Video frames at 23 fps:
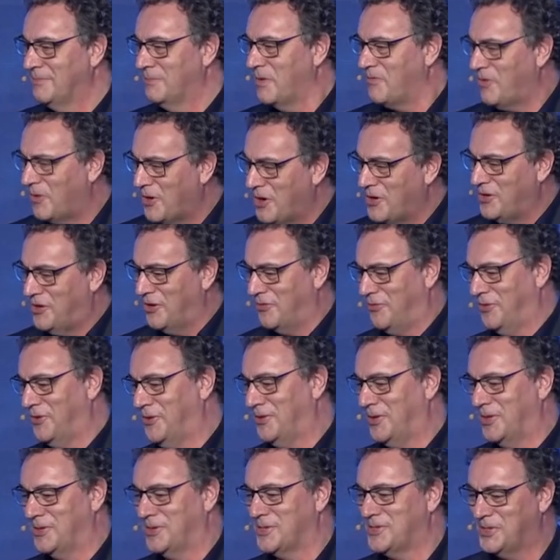be very
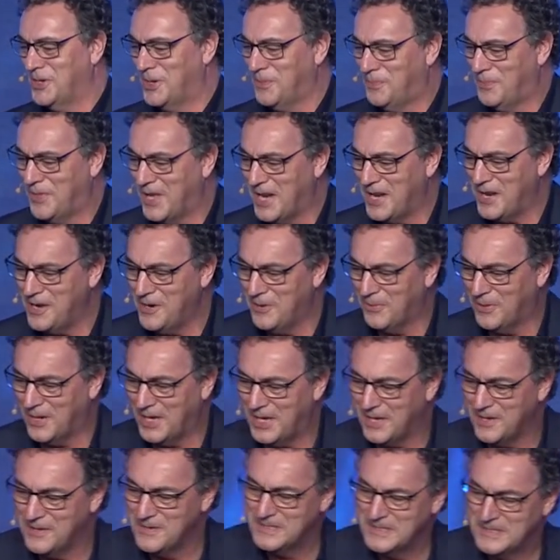difficult to stop that anyway.
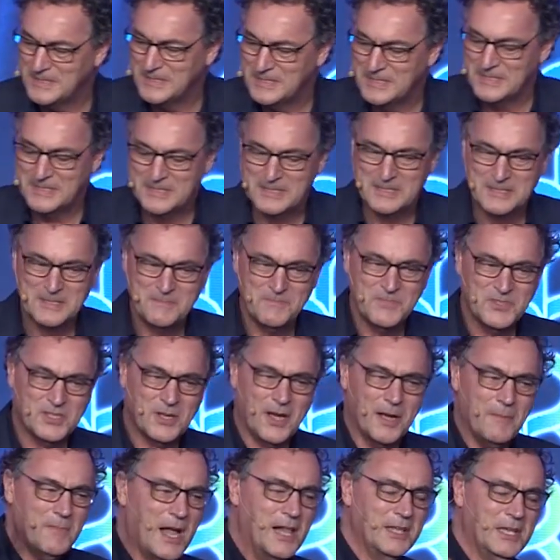So
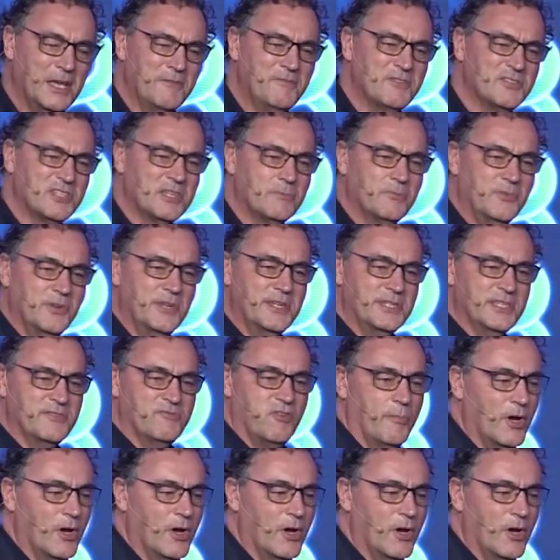I'll give you some reasons for my